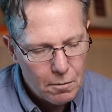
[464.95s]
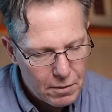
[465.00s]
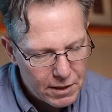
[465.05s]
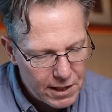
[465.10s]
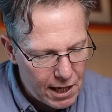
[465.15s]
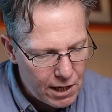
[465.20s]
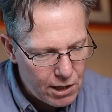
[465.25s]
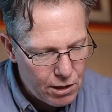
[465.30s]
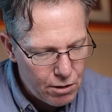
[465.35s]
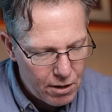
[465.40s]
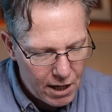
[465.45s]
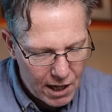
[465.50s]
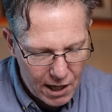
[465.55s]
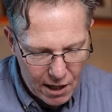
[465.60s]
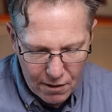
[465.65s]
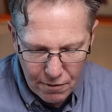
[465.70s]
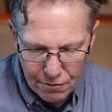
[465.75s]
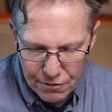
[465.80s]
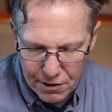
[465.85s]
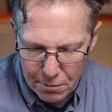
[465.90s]
But then you
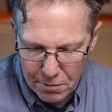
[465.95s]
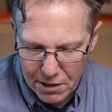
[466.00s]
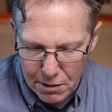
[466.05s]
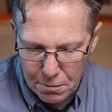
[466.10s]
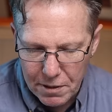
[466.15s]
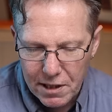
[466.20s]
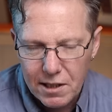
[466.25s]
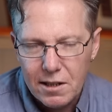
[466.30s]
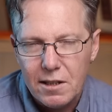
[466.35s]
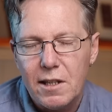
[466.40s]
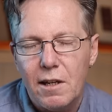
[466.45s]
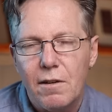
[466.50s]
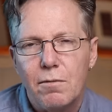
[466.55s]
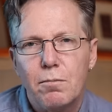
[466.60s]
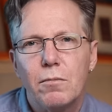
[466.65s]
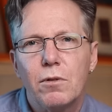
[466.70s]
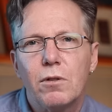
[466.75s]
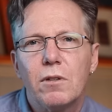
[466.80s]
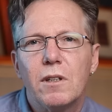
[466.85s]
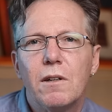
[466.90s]
have something that's a
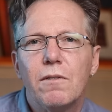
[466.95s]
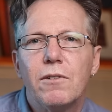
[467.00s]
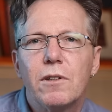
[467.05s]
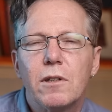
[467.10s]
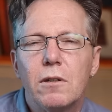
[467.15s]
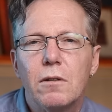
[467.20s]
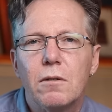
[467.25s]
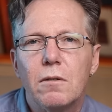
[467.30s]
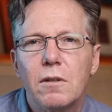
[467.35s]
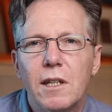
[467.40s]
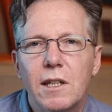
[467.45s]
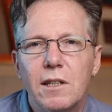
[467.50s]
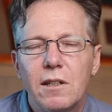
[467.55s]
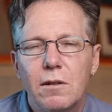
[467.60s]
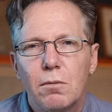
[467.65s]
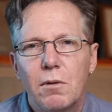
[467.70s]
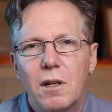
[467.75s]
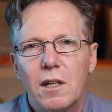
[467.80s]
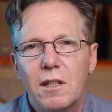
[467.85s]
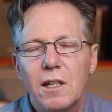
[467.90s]
bit more difficult. And this
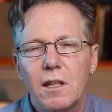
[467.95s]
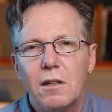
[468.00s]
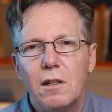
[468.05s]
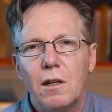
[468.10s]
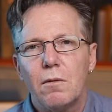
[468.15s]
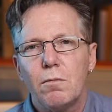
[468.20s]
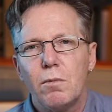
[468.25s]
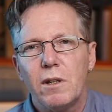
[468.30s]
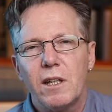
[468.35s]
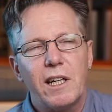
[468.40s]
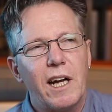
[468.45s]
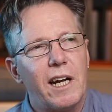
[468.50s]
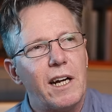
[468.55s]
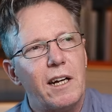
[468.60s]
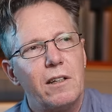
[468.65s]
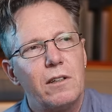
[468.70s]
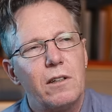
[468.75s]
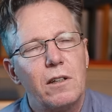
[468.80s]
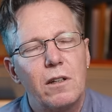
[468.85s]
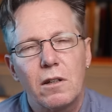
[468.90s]
is where I think you know we get
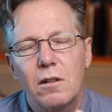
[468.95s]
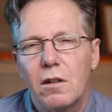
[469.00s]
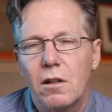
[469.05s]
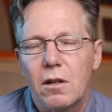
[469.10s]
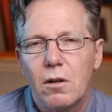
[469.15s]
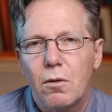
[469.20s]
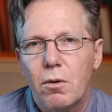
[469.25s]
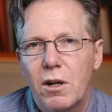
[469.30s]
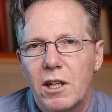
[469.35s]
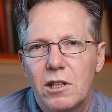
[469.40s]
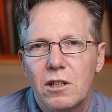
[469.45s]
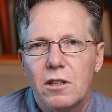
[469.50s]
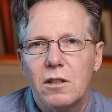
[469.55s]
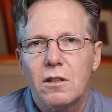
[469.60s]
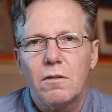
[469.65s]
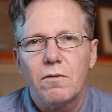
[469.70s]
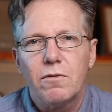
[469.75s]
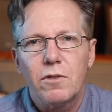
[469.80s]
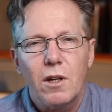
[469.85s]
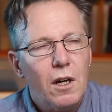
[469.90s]
into the, the
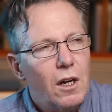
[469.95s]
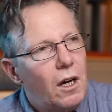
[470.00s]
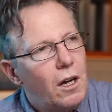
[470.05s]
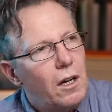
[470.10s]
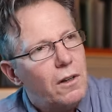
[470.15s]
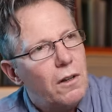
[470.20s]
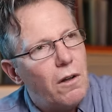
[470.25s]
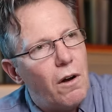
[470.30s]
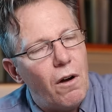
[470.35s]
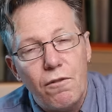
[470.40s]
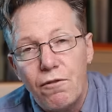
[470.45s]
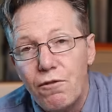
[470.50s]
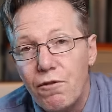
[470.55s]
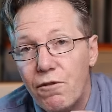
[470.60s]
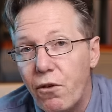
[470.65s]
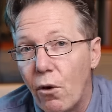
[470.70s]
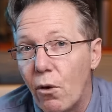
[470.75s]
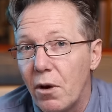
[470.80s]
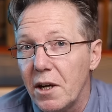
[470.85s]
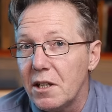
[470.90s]
question of the
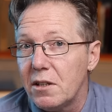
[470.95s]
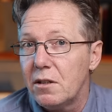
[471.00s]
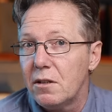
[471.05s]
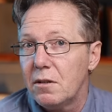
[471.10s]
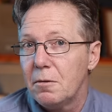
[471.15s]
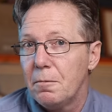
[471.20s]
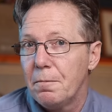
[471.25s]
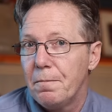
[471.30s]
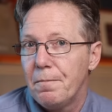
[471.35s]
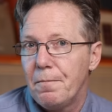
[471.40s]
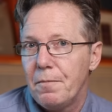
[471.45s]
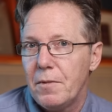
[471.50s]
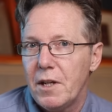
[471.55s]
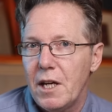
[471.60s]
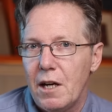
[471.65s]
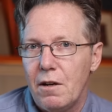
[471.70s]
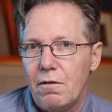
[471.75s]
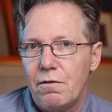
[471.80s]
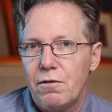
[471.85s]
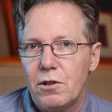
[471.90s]
voice
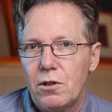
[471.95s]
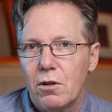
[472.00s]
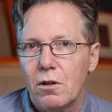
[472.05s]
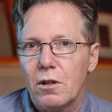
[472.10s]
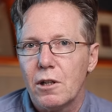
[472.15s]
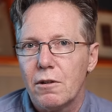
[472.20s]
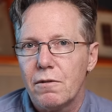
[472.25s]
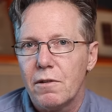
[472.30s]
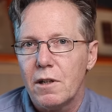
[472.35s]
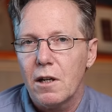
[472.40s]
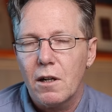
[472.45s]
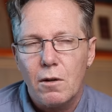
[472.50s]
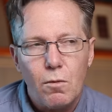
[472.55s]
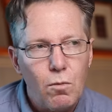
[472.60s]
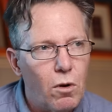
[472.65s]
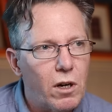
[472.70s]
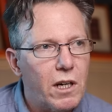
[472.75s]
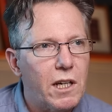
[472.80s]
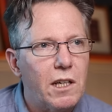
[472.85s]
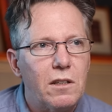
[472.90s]
in photography. Like
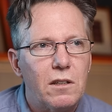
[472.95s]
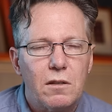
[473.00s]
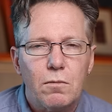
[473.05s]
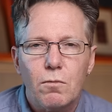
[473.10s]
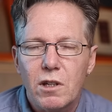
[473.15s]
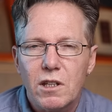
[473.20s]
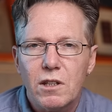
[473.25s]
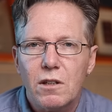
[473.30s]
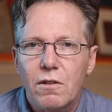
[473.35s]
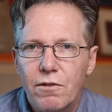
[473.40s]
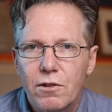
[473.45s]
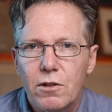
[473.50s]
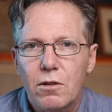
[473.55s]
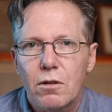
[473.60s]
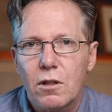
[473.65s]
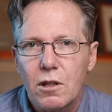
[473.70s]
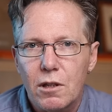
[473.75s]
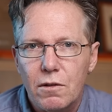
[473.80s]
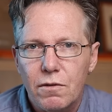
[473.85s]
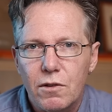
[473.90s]
what is what is a
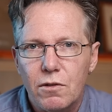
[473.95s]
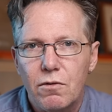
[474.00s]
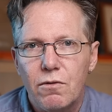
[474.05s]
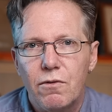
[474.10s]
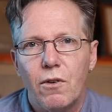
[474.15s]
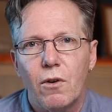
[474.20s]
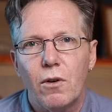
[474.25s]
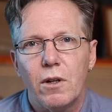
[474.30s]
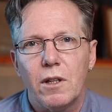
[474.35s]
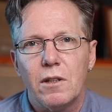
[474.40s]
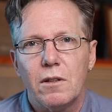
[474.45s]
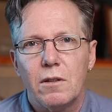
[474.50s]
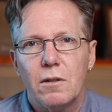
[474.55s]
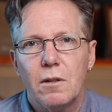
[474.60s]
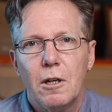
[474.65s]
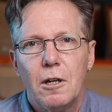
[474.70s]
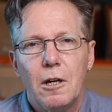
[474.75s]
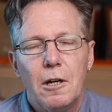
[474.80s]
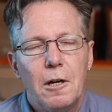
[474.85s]
photographer's voice?